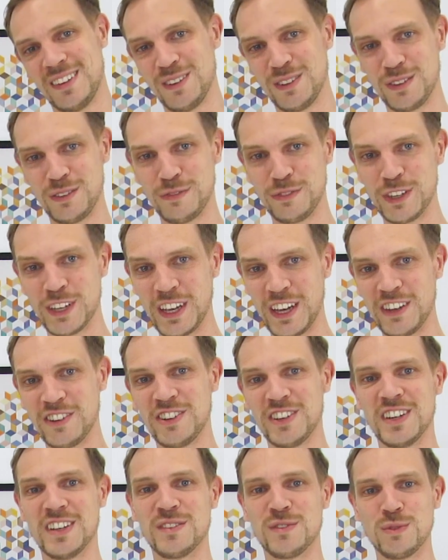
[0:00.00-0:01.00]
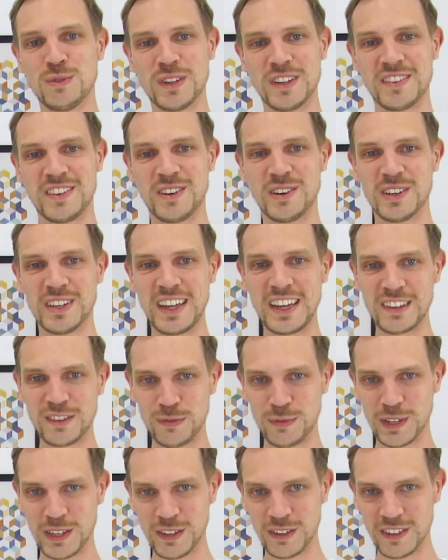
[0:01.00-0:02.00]
the notification as soon as our
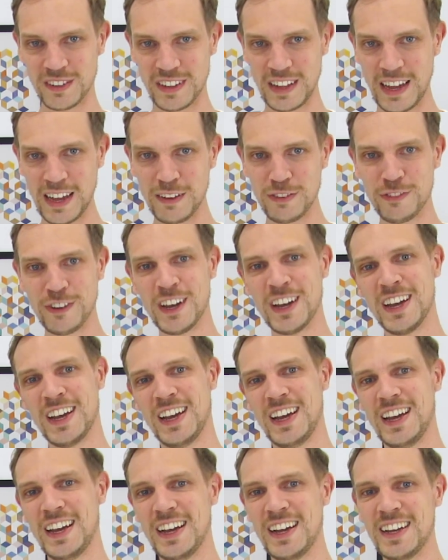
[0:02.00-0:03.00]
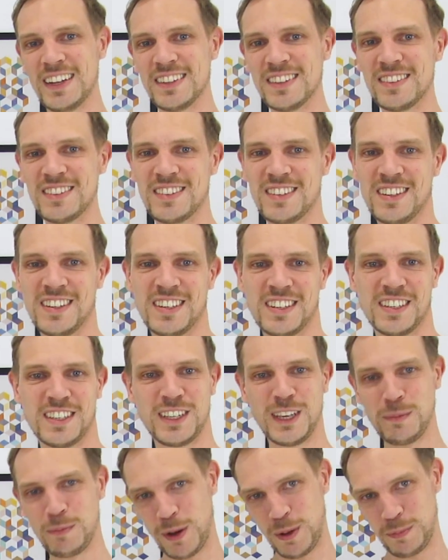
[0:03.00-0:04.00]
next video is live, and keep